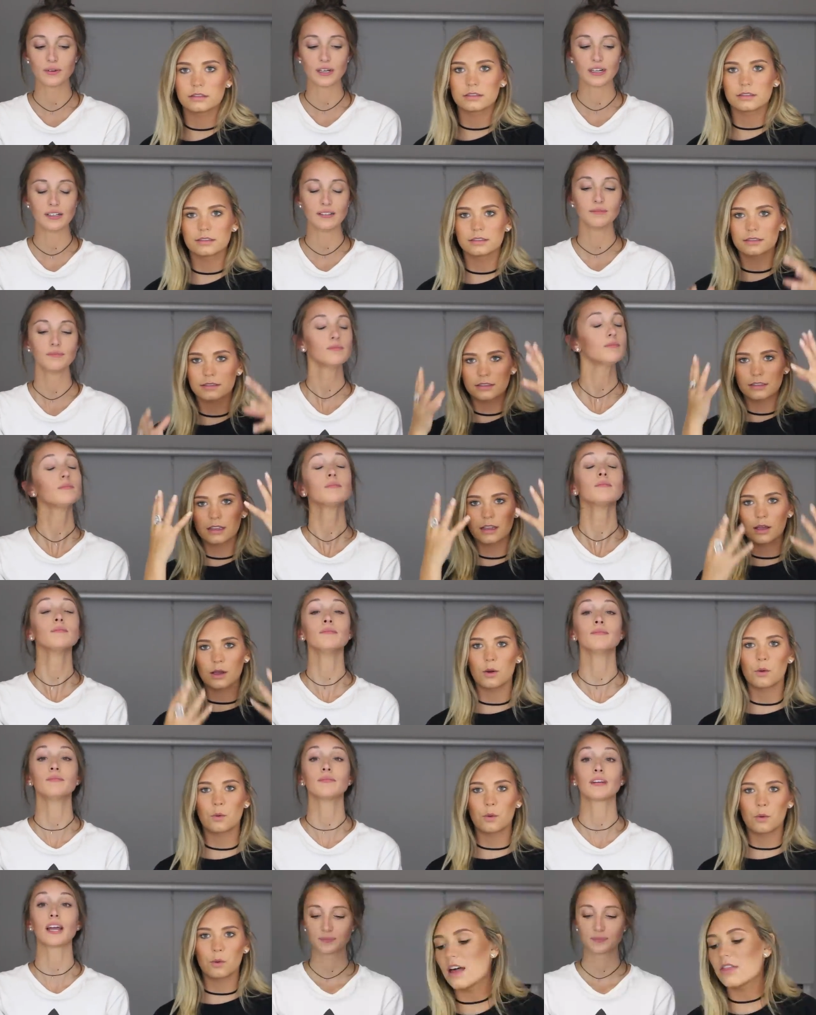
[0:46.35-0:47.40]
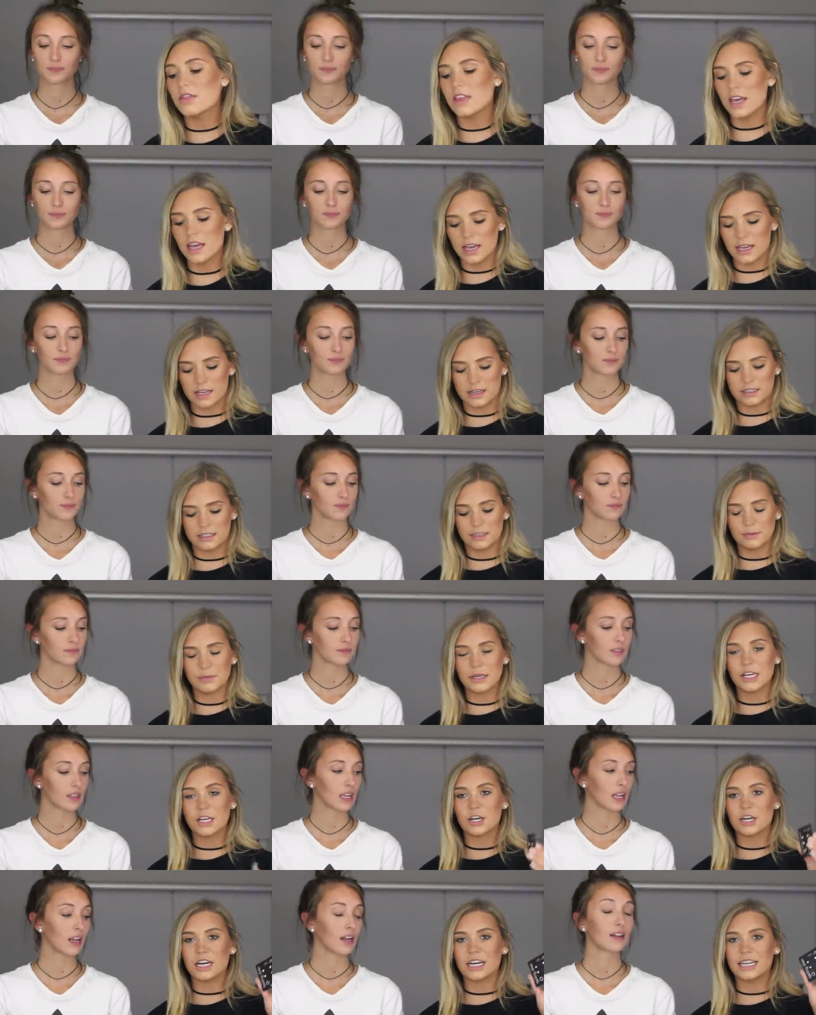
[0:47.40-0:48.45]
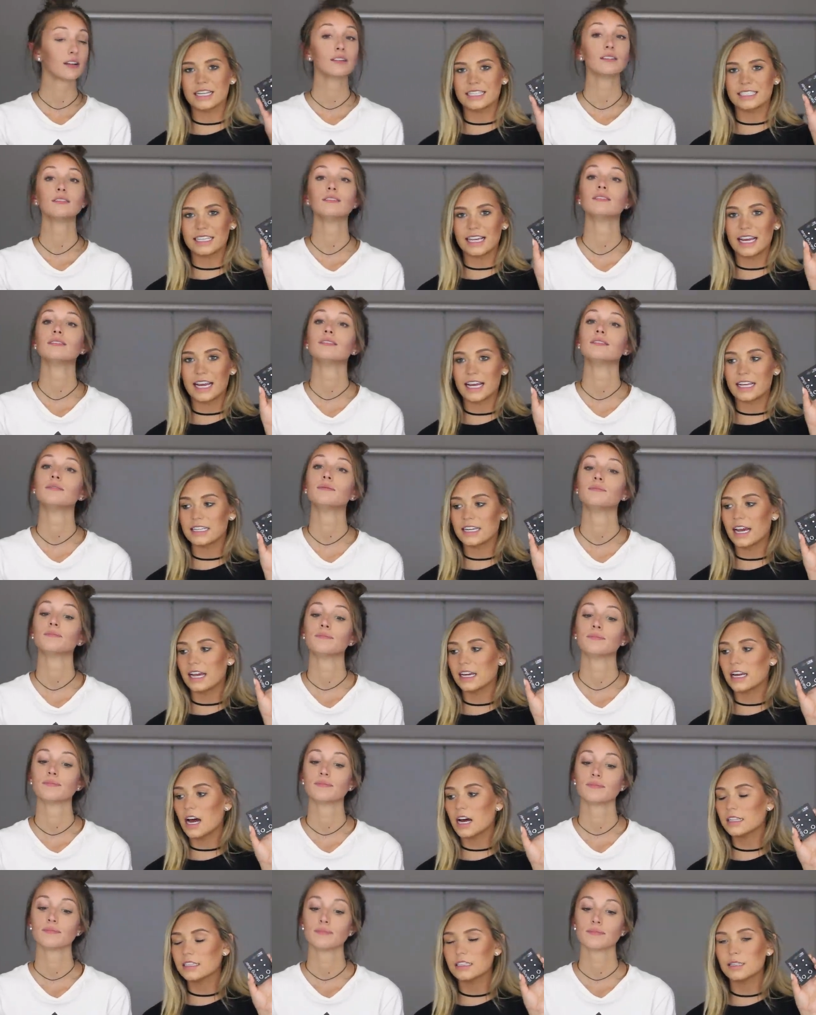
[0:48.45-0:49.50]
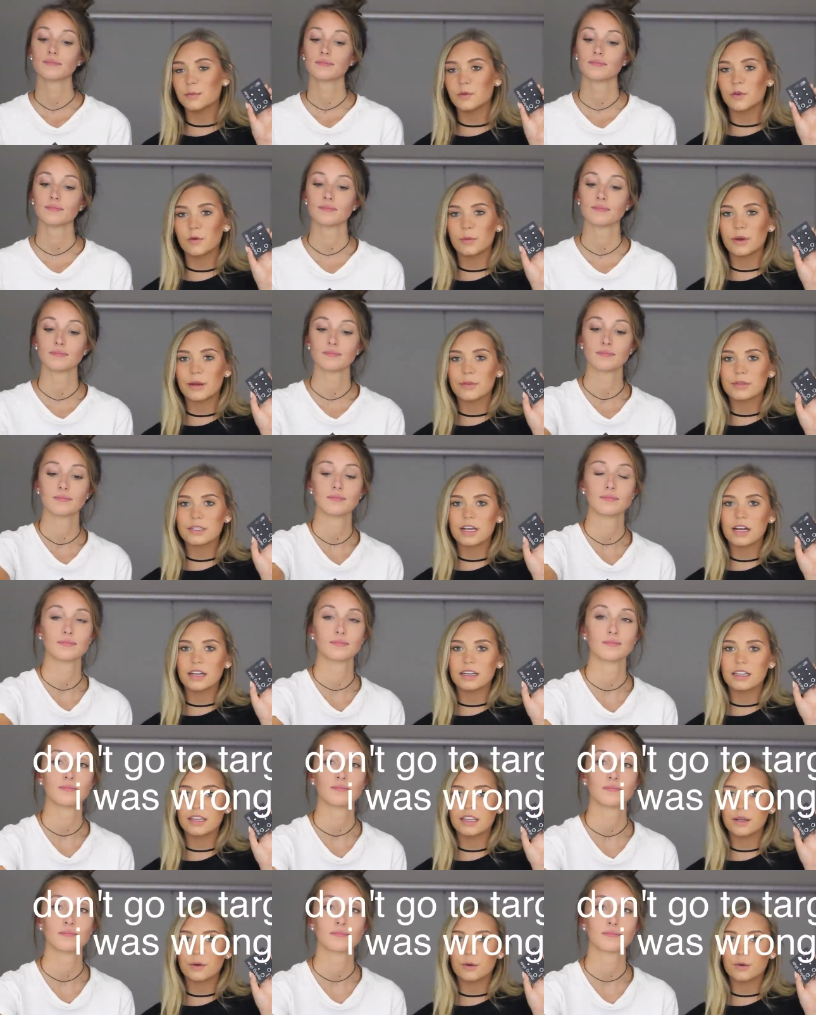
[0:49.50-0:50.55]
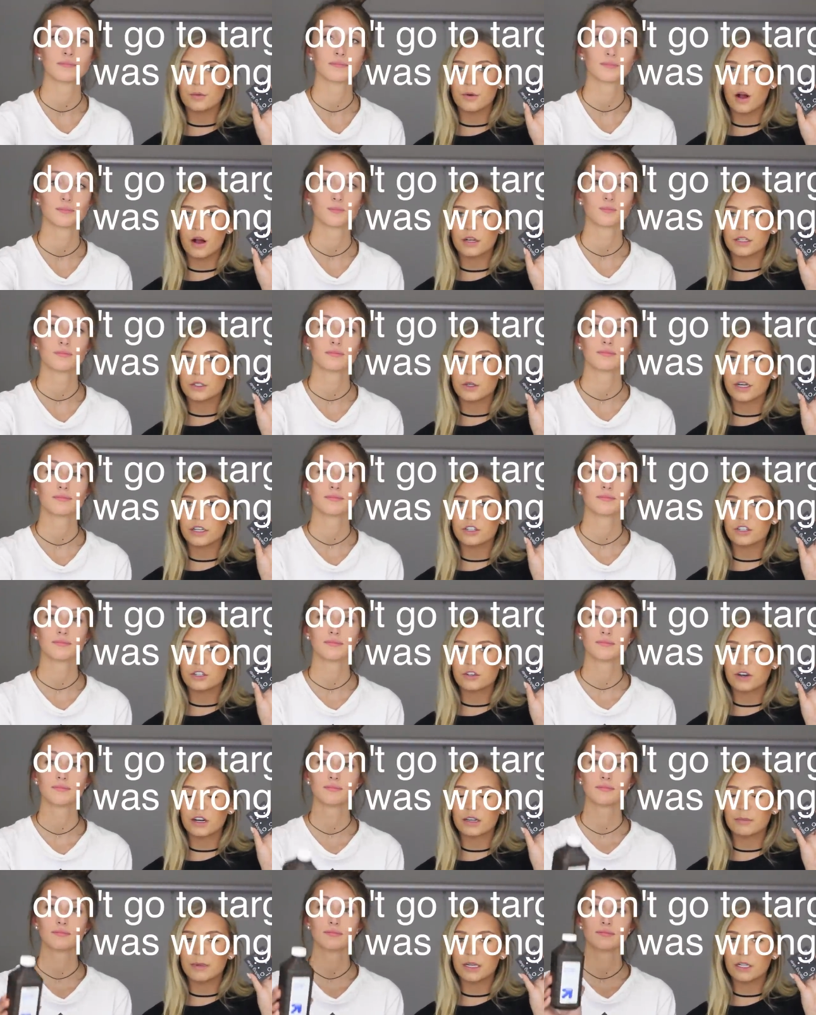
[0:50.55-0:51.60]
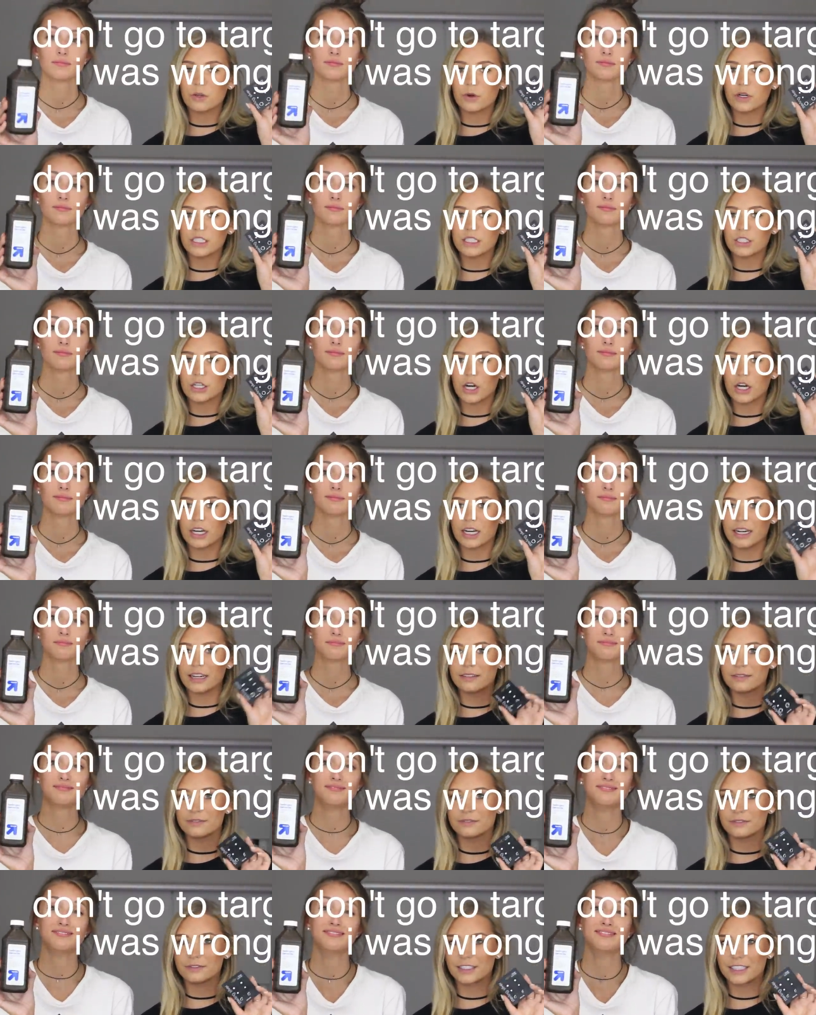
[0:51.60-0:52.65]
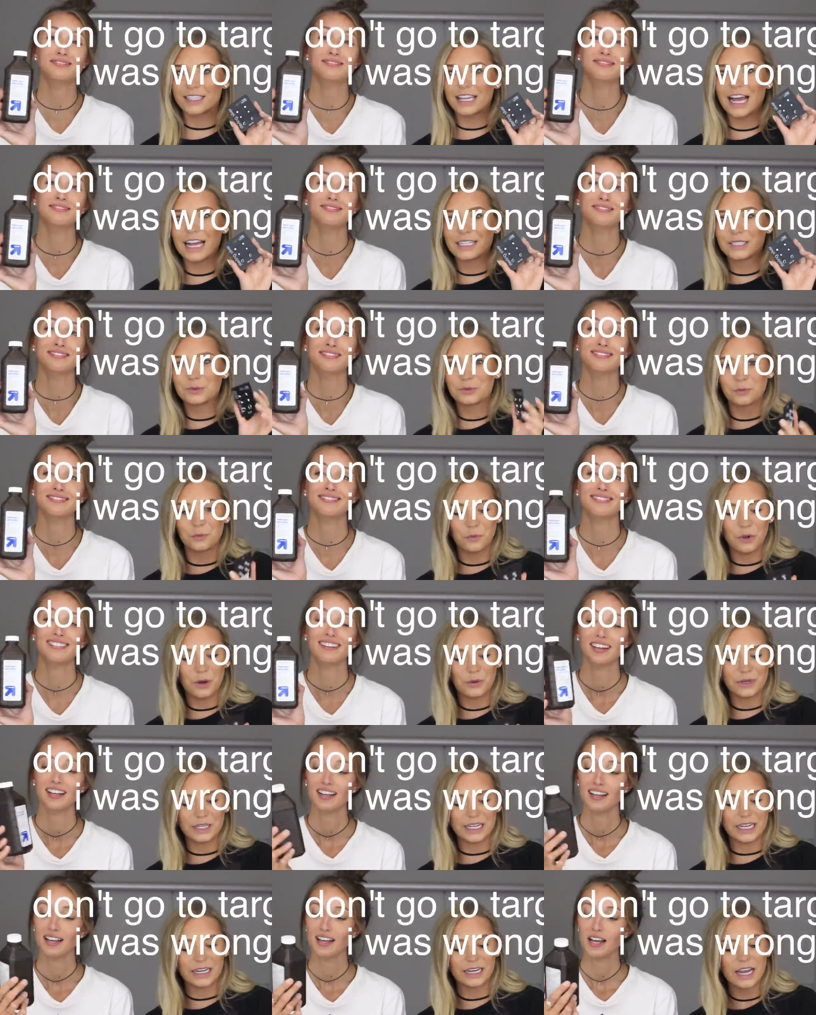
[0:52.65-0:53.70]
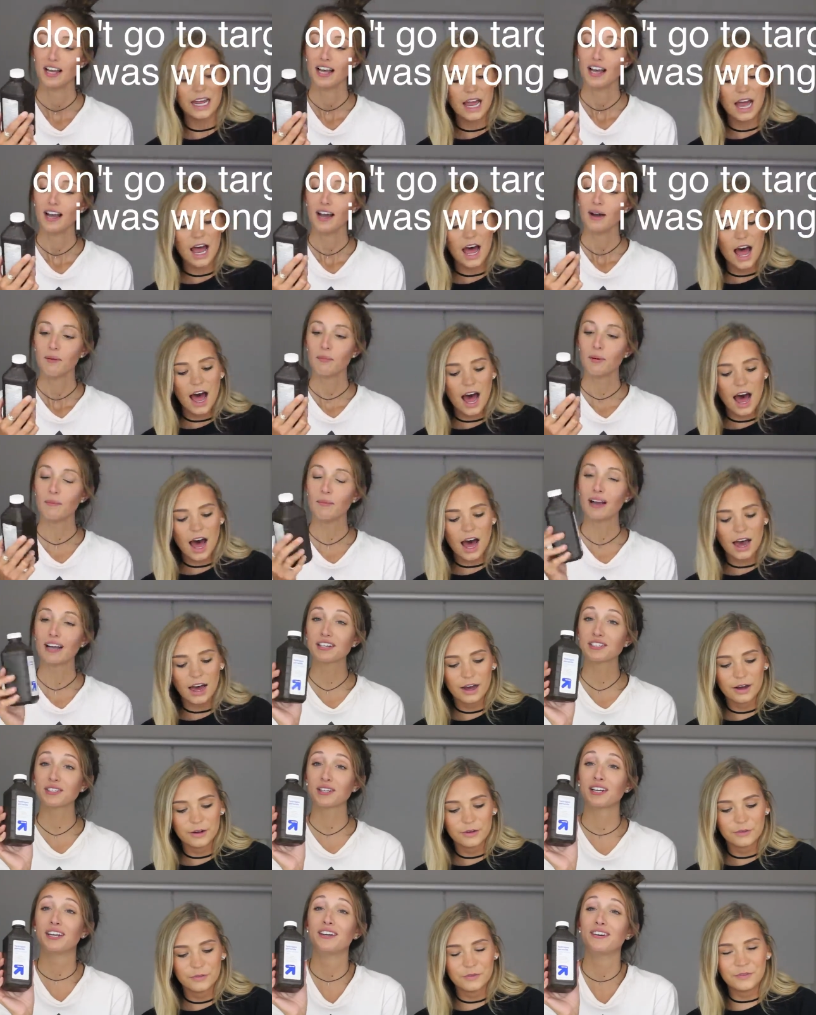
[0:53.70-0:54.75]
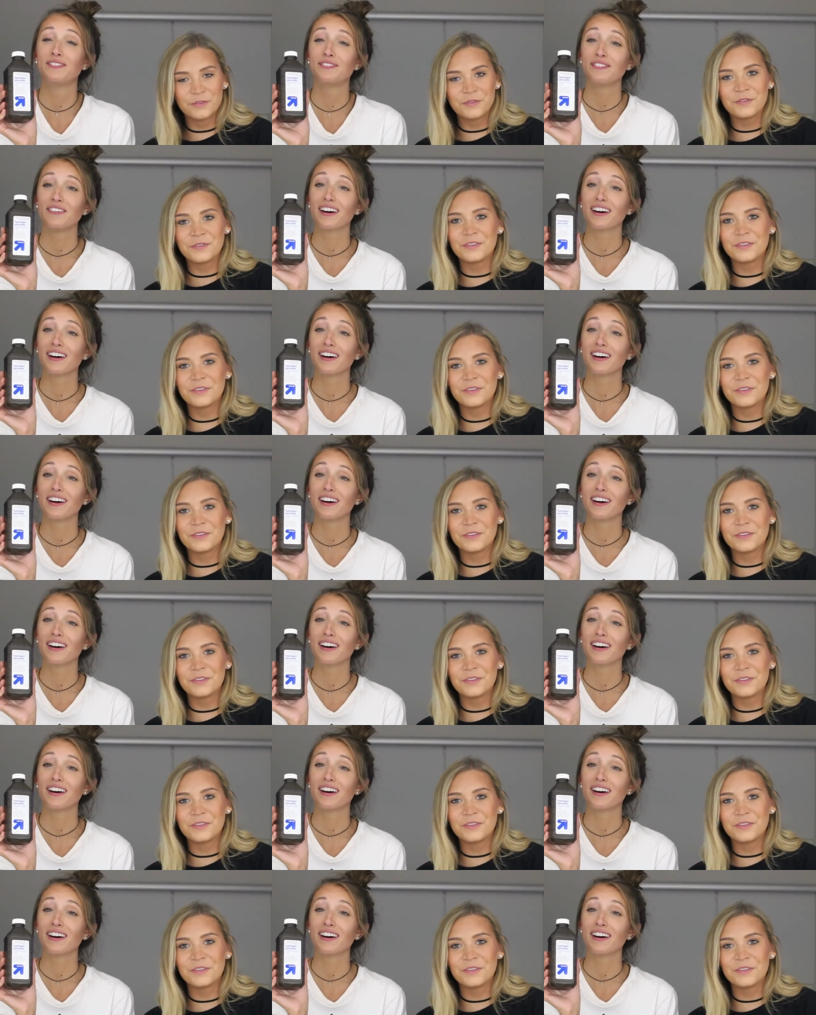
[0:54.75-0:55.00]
Speaker 1: real. And then some earrings. And I got some from Amazon and they were wrong, so I just recommend going to Target. Because that's what we did. But make sure you